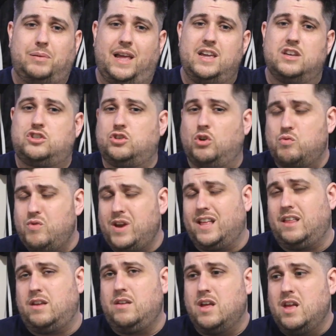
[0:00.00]
player. So
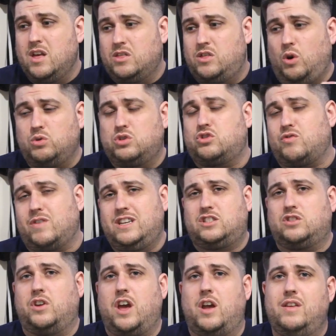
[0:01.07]
really, those three
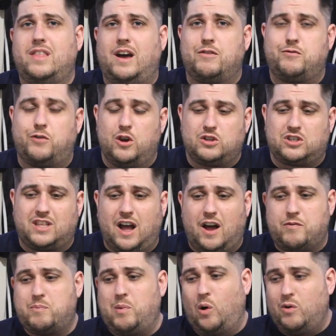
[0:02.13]
stood out in that first
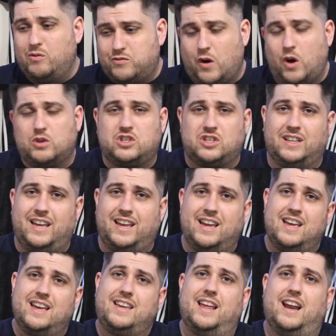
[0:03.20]
half, but
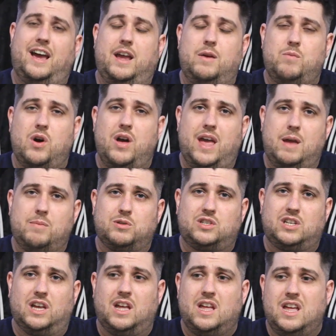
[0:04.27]
unfortunately, United weren't able
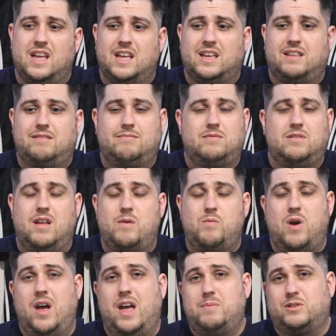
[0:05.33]
to
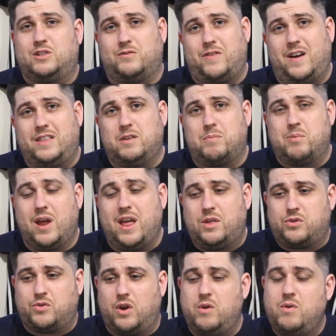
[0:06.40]
were able to find the
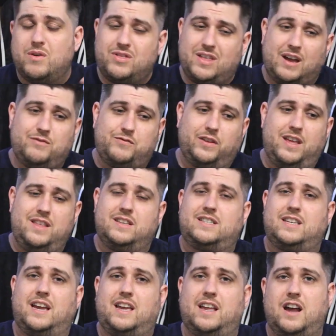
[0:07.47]
breakthrough. Thankfully, in the
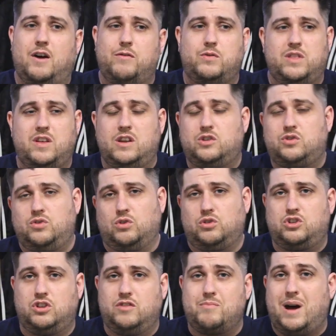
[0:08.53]
second half, with the
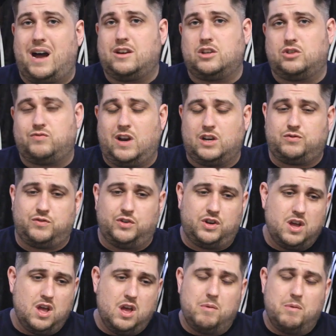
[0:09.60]
introduction of Marcus Rashford,